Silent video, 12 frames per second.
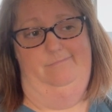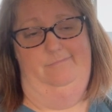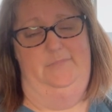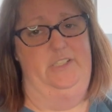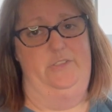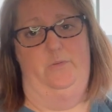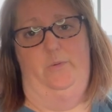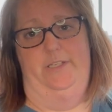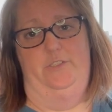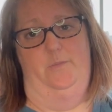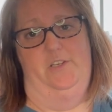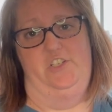That was way
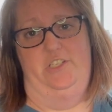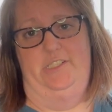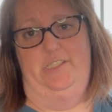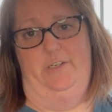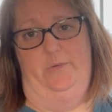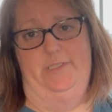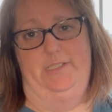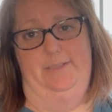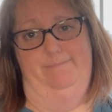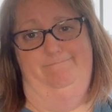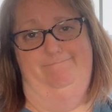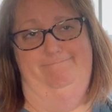too much detail, wasn't it?
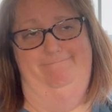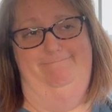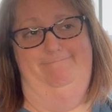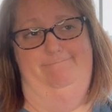Eh,